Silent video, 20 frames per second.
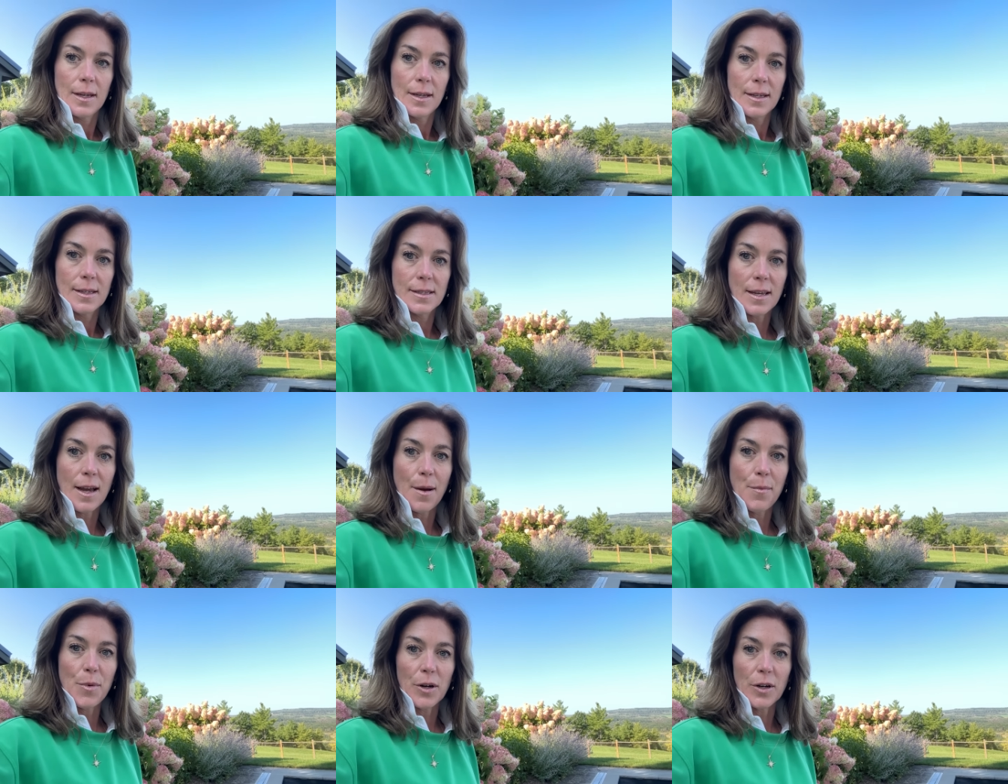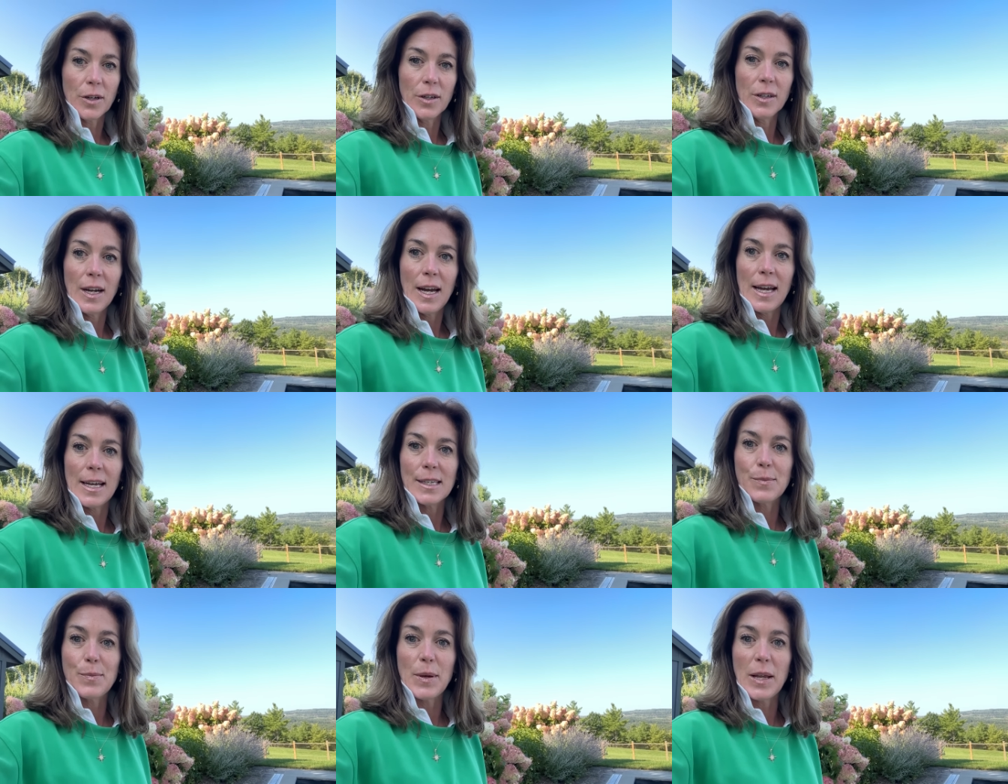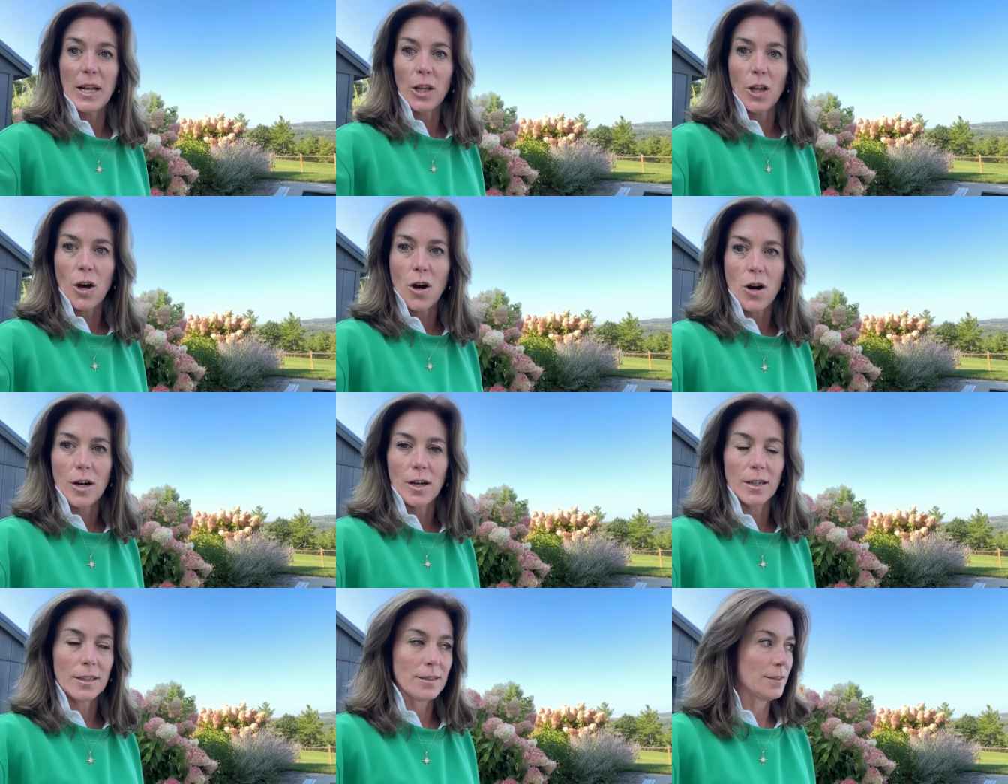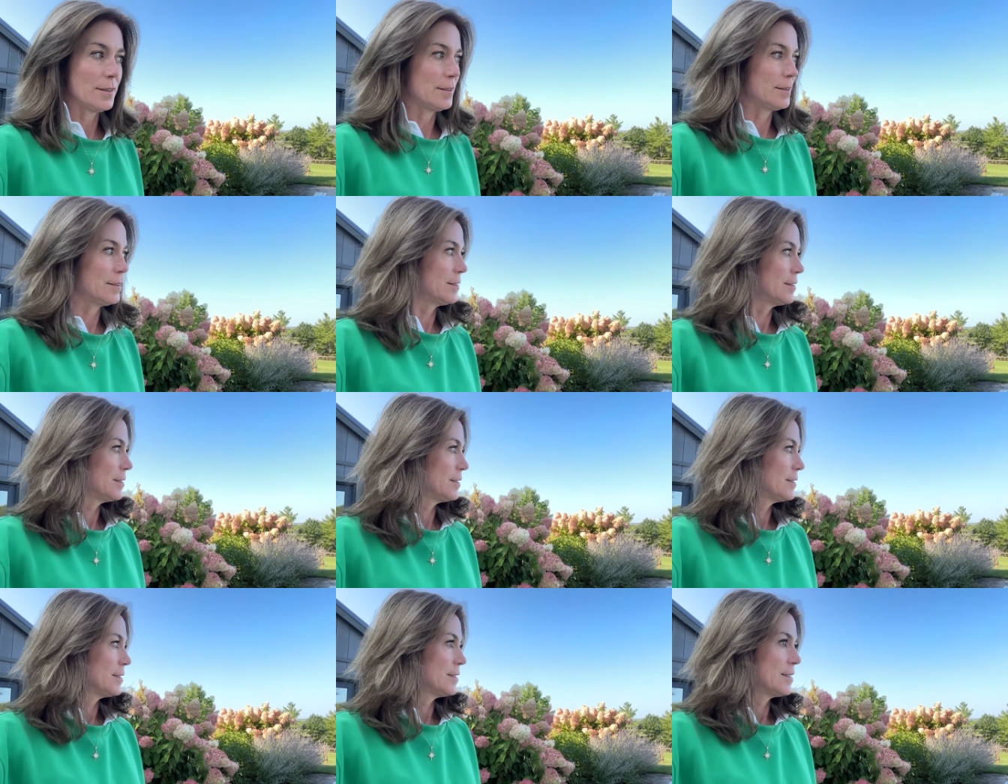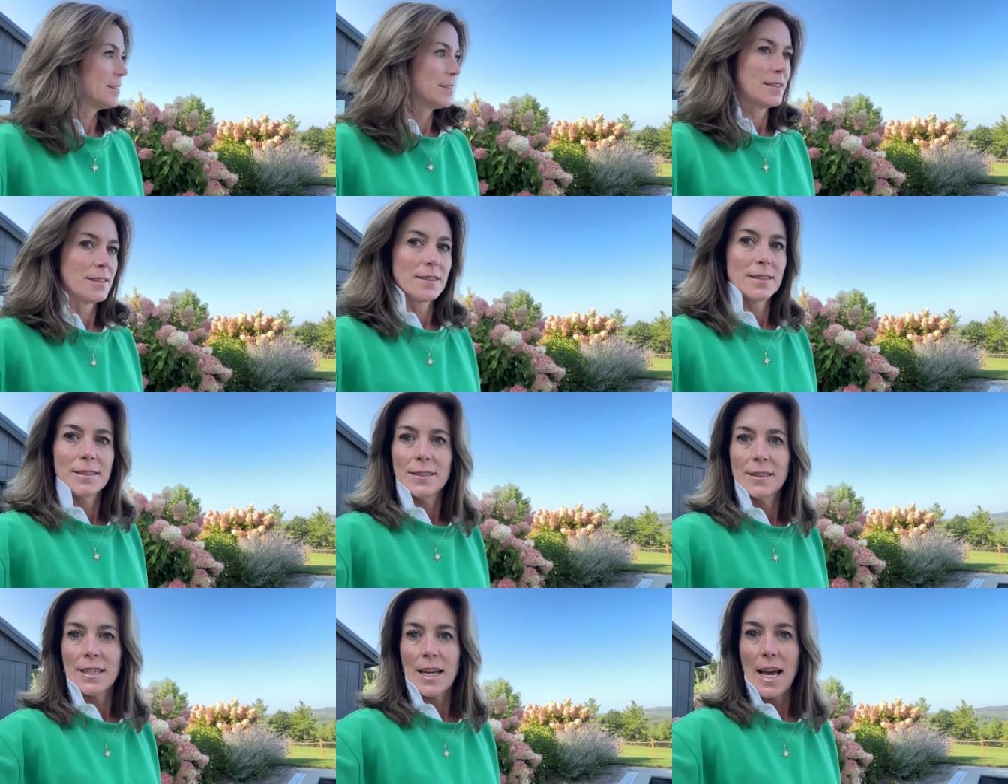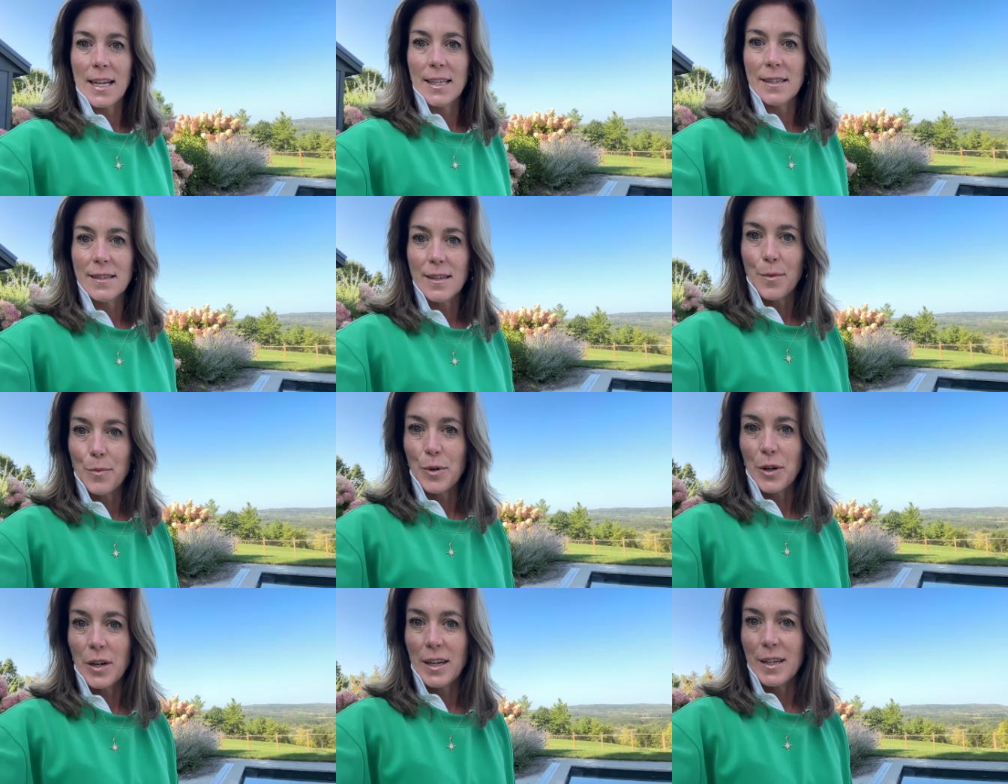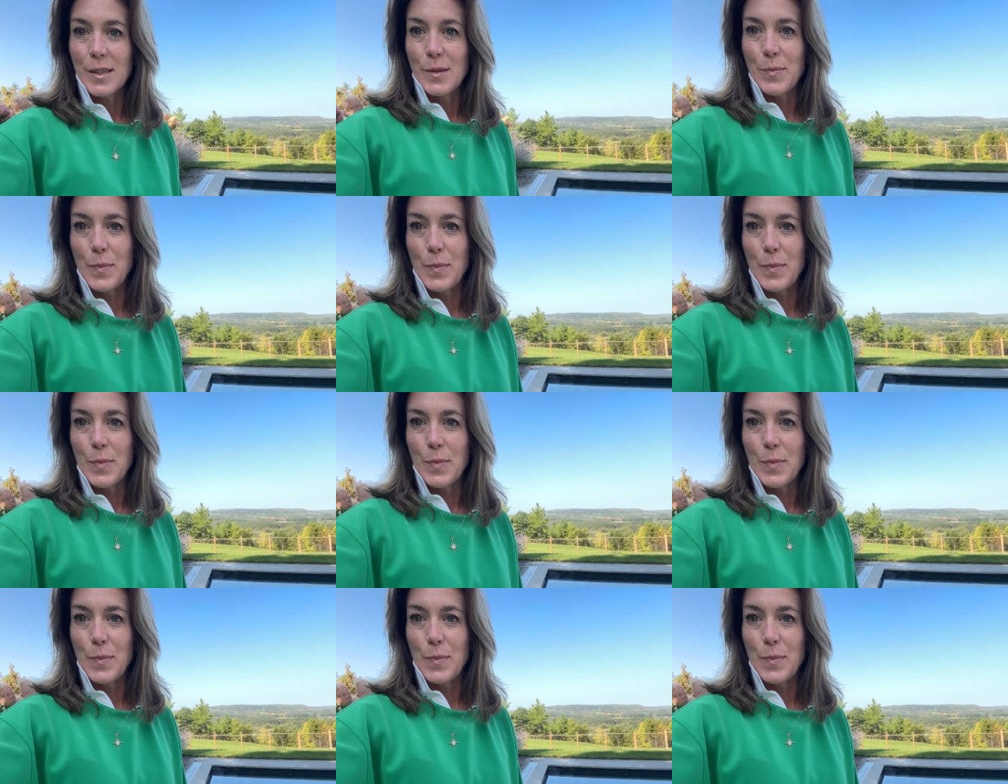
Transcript: Summer has been long and summer has